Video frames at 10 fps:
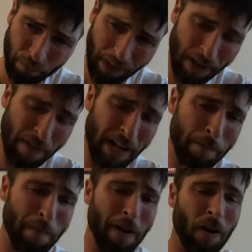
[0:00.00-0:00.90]
I've had
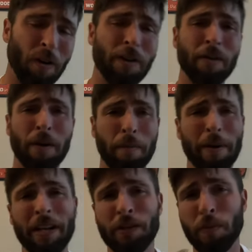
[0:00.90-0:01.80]

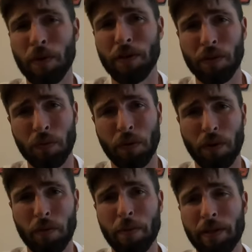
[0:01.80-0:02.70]
bad experiences with
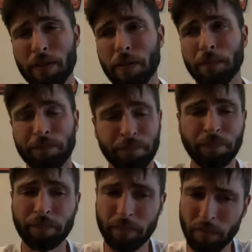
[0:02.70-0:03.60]
hard baits.
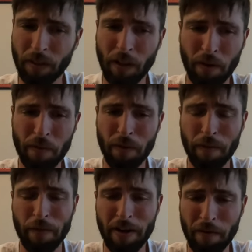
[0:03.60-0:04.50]
However,
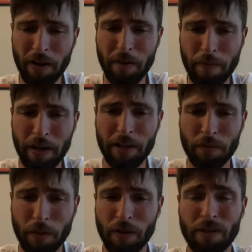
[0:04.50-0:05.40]
I've never had a bad
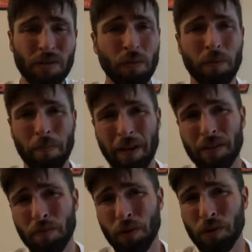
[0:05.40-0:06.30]
experience with
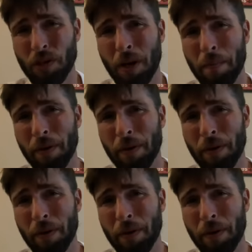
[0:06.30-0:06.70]
Bass Pro Shop